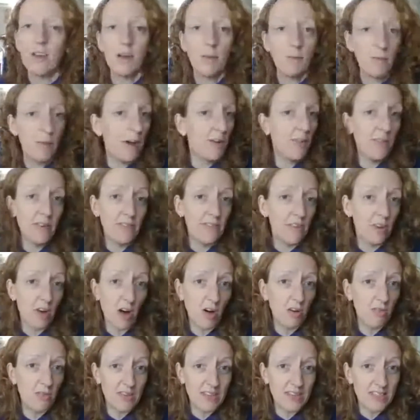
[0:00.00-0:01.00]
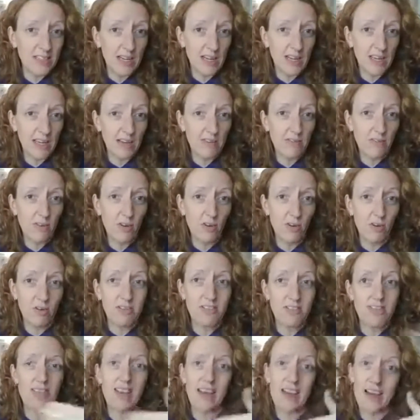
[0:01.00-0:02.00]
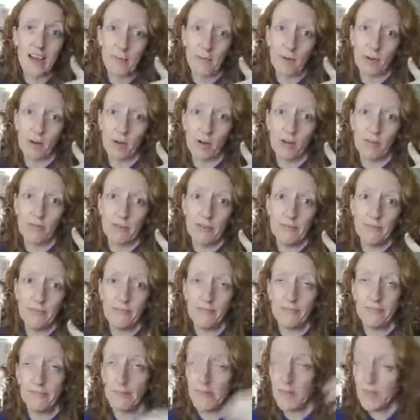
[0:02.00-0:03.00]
Perfect for golfing today. And of course, I'm not golfing.